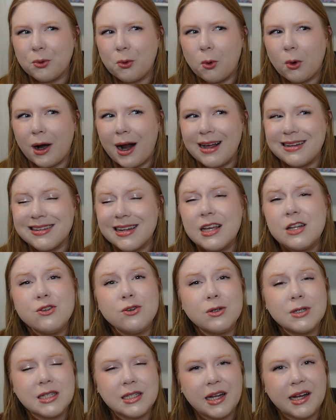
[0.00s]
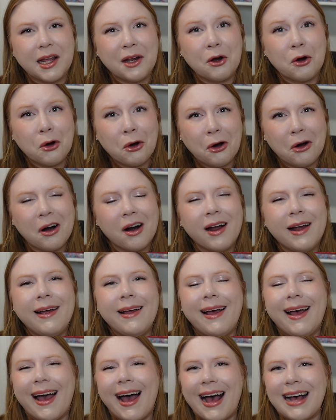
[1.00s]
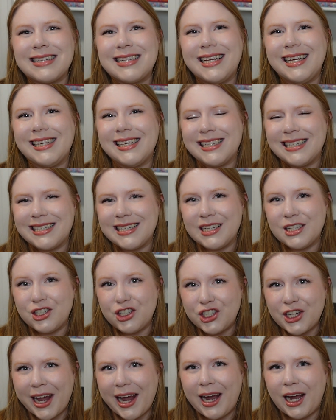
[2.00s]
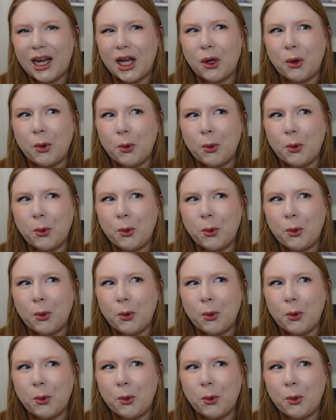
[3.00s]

or as interested in her as he is in Jane,